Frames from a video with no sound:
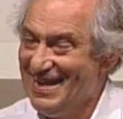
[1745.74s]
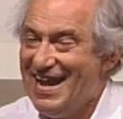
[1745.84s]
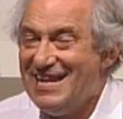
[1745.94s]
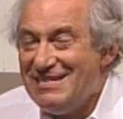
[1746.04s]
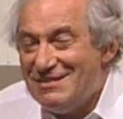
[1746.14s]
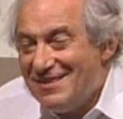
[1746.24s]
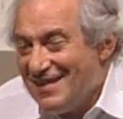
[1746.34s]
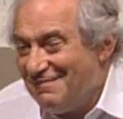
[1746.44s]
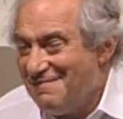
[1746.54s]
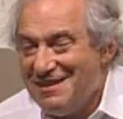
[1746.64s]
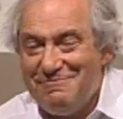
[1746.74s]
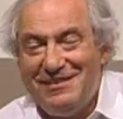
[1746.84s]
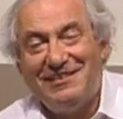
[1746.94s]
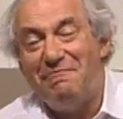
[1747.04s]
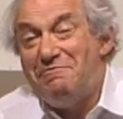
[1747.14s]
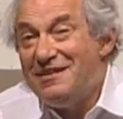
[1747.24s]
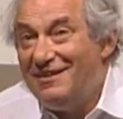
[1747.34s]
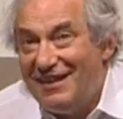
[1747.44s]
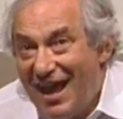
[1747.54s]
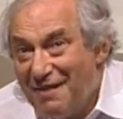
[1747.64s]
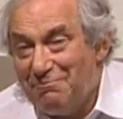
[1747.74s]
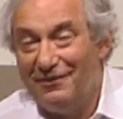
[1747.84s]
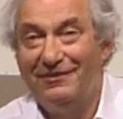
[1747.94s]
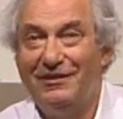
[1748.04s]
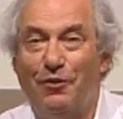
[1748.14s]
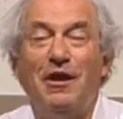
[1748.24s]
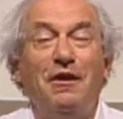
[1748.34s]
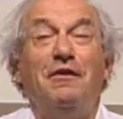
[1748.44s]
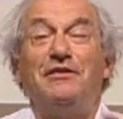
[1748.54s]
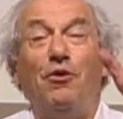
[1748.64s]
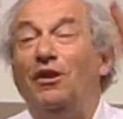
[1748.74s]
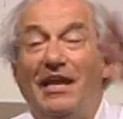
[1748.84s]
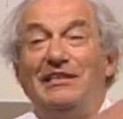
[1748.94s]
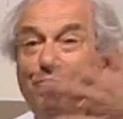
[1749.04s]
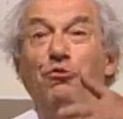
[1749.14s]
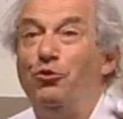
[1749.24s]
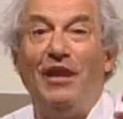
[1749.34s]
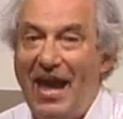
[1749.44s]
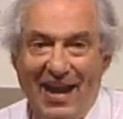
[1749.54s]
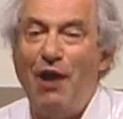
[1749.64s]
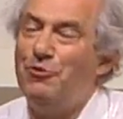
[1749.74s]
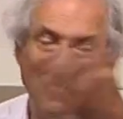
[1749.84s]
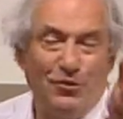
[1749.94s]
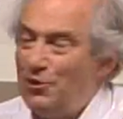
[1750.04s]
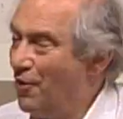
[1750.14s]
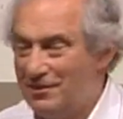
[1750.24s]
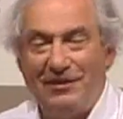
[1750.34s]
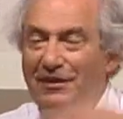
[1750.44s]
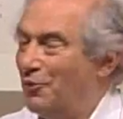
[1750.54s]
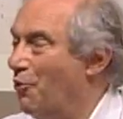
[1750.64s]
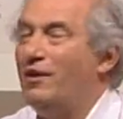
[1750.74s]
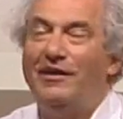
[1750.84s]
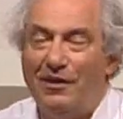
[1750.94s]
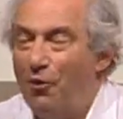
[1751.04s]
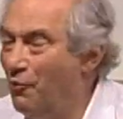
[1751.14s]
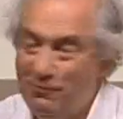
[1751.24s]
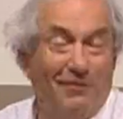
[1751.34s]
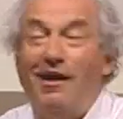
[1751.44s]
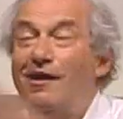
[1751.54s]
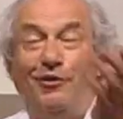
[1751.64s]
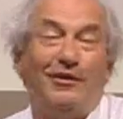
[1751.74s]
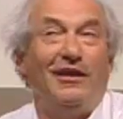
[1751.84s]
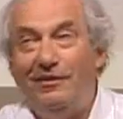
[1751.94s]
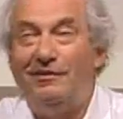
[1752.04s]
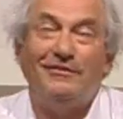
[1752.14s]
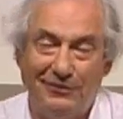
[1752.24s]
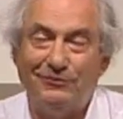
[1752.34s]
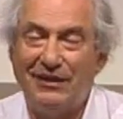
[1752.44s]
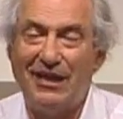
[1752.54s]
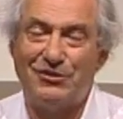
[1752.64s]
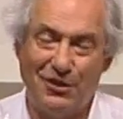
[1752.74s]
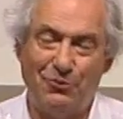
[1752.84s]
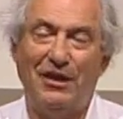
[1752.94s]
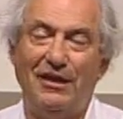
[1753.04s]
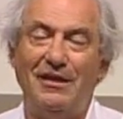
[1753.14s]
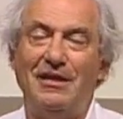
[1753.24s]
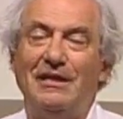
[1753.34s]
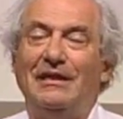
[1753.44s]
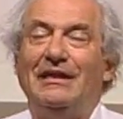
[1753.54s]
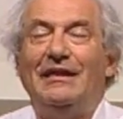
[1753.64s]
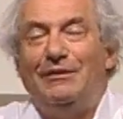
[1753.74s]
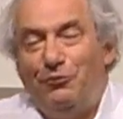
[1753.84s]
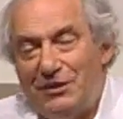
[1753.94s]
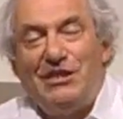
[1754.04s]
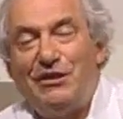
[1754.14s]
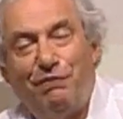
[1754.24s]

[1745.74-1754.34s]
And you think maybe something could happen, you know. So let's rule that out. You're tossing the coin at home, you're not looking, you know, catch it, okay. Which is